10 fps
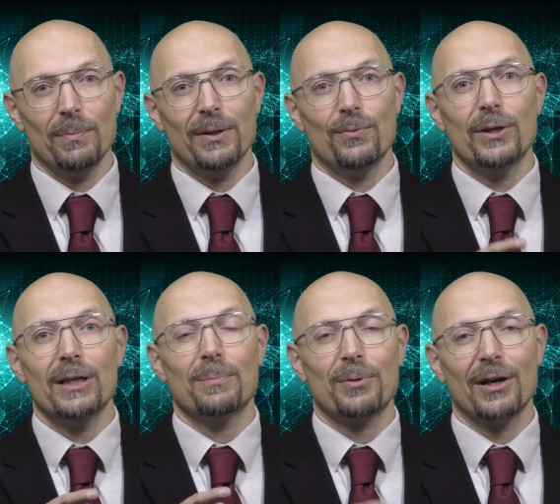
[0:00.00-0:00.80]
be
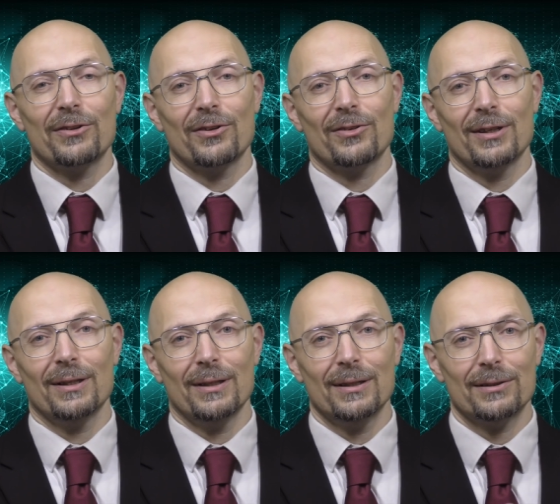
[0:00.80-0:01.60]
winning prizes
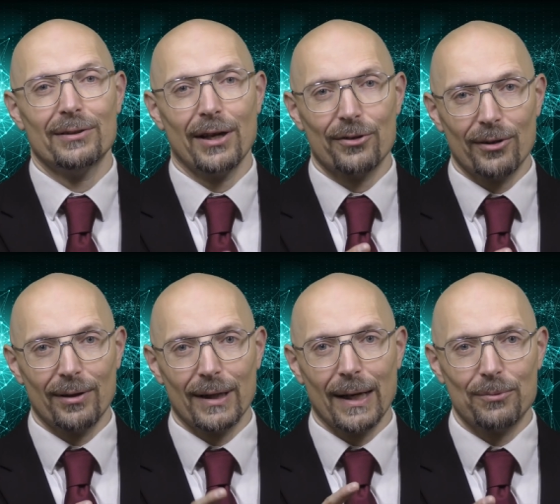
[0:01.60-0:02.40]
in
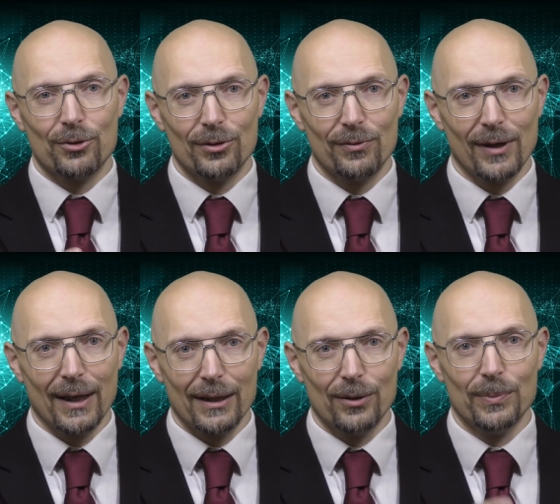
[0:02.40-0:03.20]
international capture the
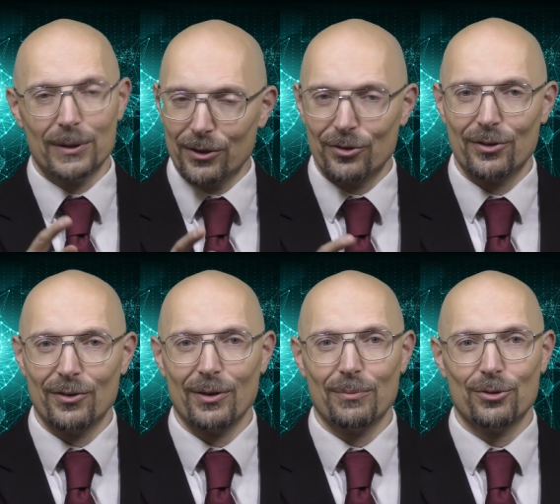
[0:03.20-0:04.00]
flag
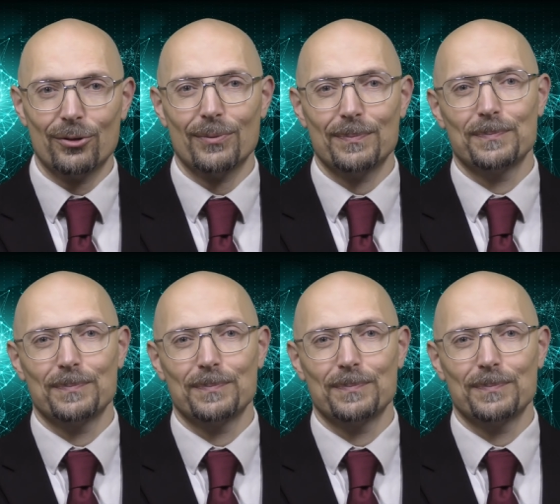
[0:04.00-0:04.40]
competitions, I'm sure.